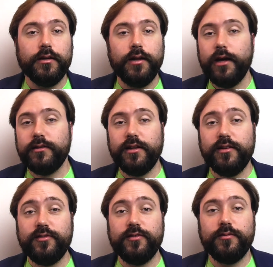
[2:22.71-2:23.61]
not
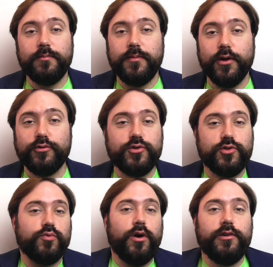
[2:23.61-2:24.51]
unless they're
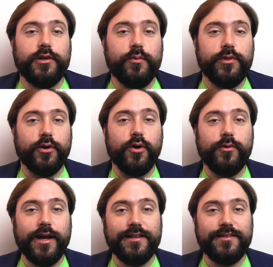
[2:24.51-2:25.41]
struggling with their
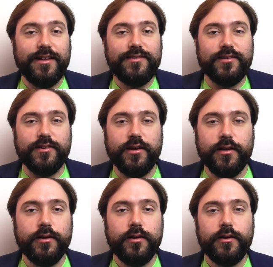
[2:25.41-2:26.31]
own identity.